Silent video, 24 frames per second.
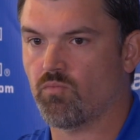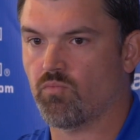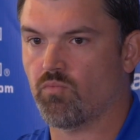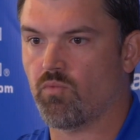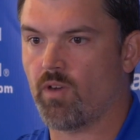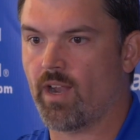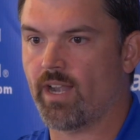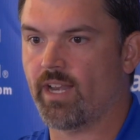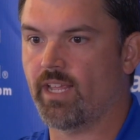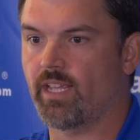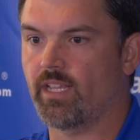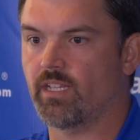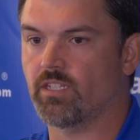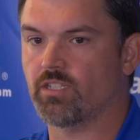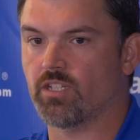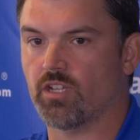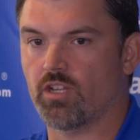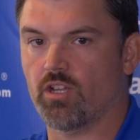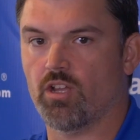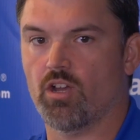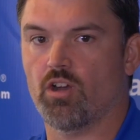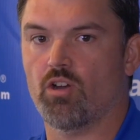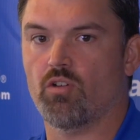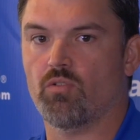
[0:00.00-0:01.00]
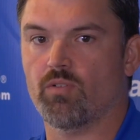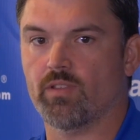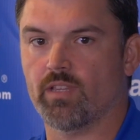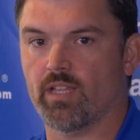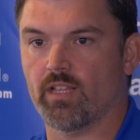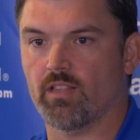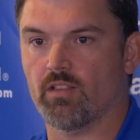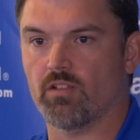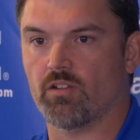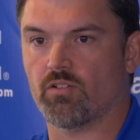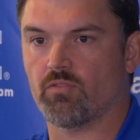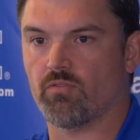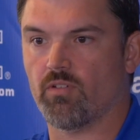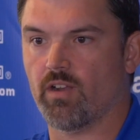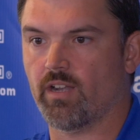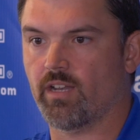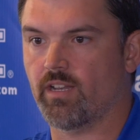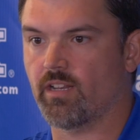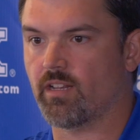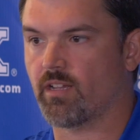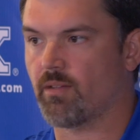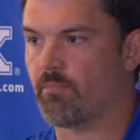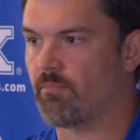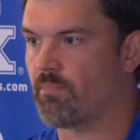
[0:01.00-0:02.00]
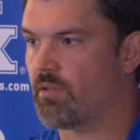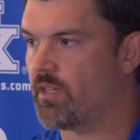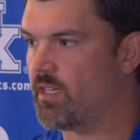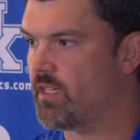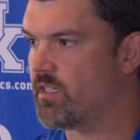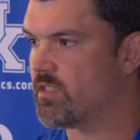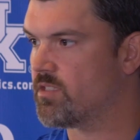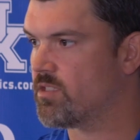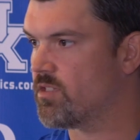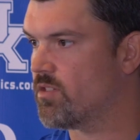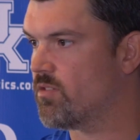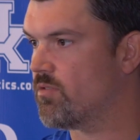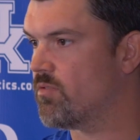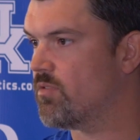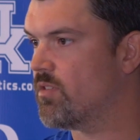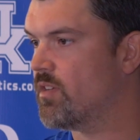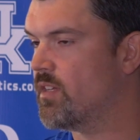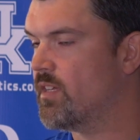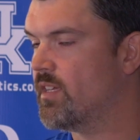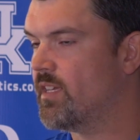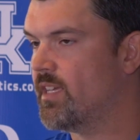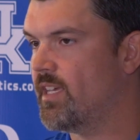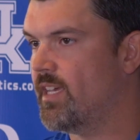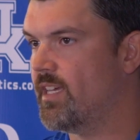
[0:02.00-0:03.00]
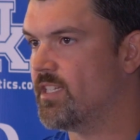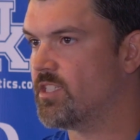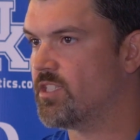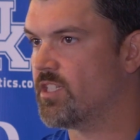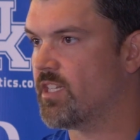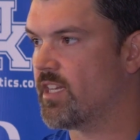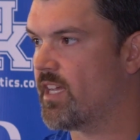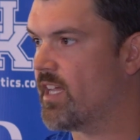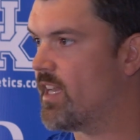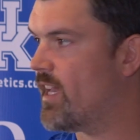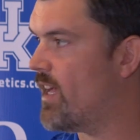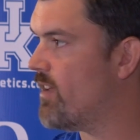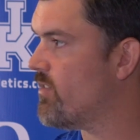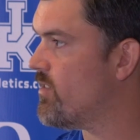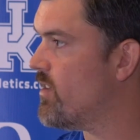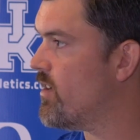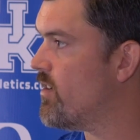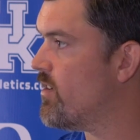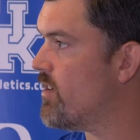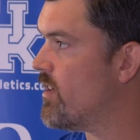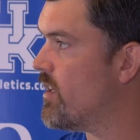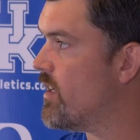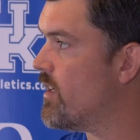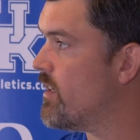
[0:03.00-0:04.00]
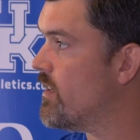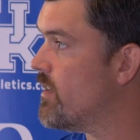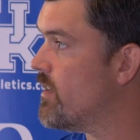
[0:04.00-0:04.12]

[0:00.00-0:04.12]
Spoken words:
ready to go, and they look ready to compete. So itching to get out there today.